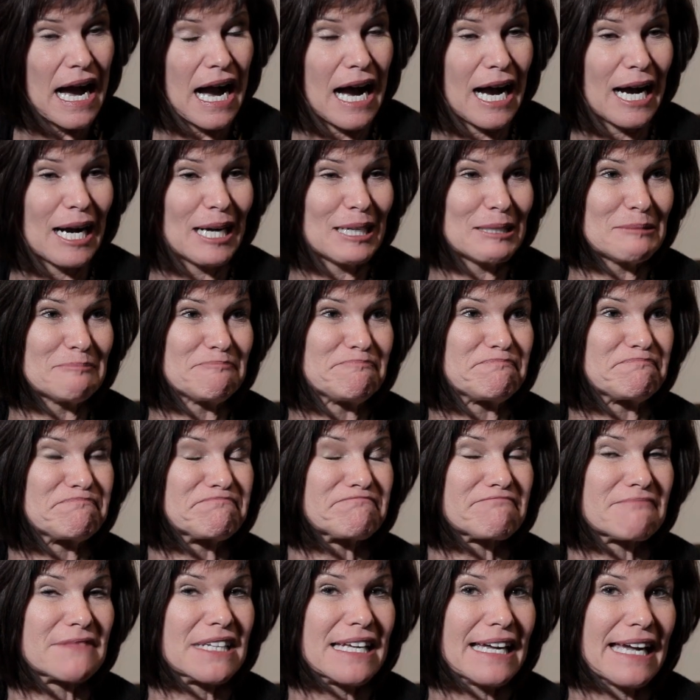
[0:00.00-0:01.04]
And
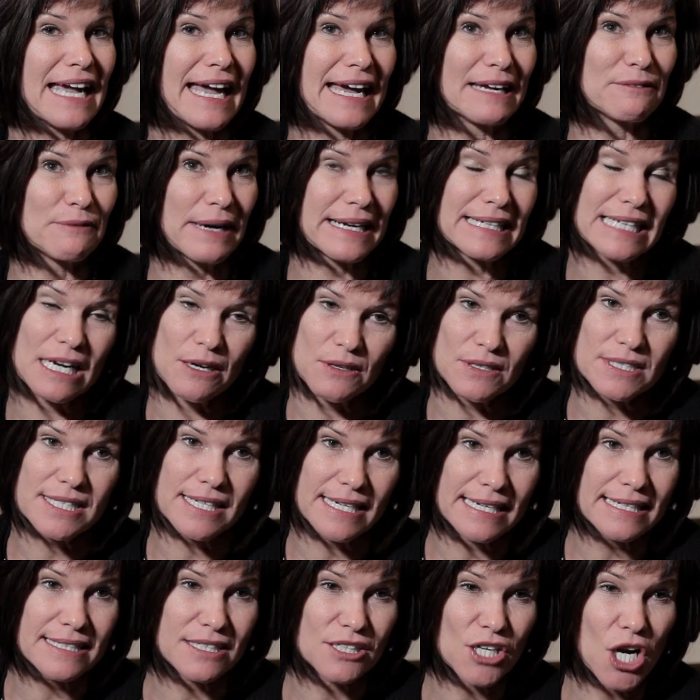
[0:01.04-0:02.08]
right now
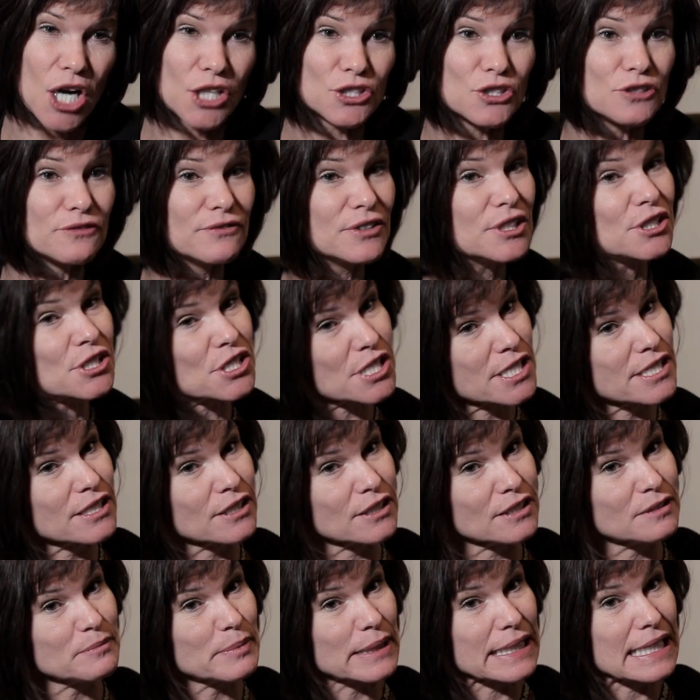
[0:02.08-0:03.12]
it's
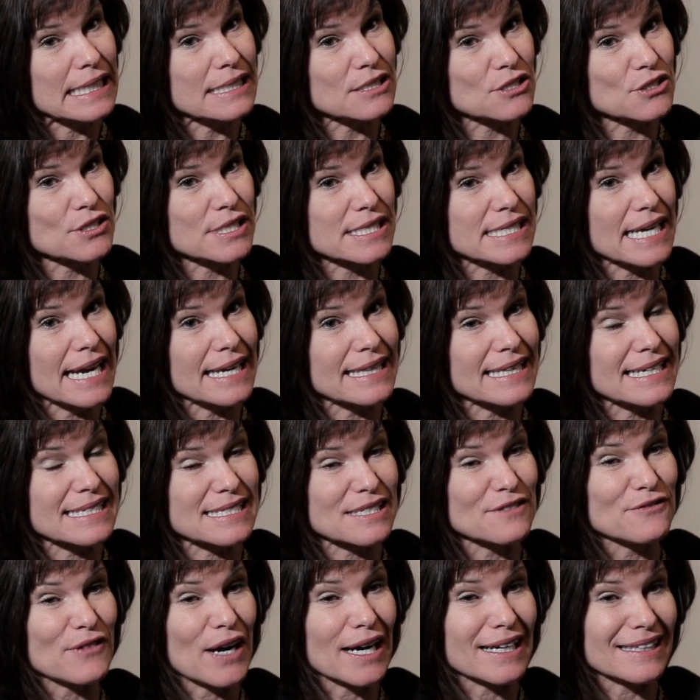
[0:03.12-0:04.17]
controversial because they're saying that
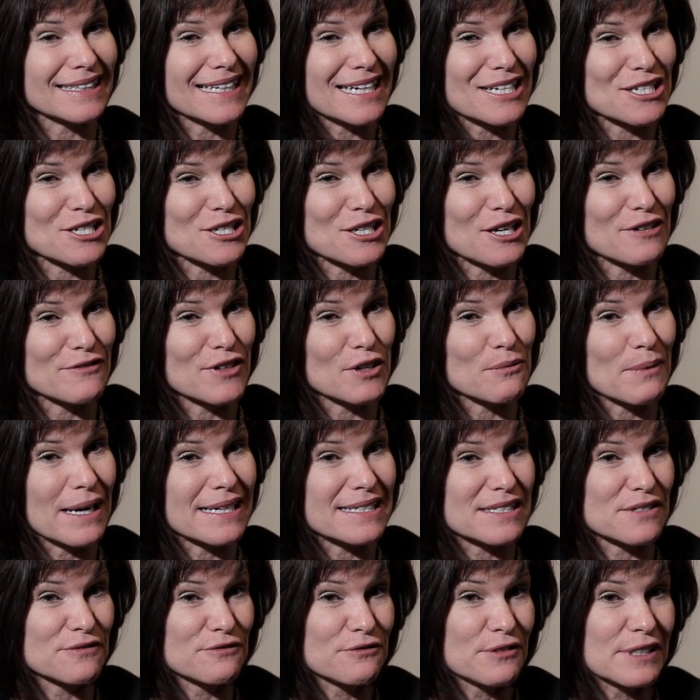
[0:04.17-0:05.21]
it's a violation of our rights and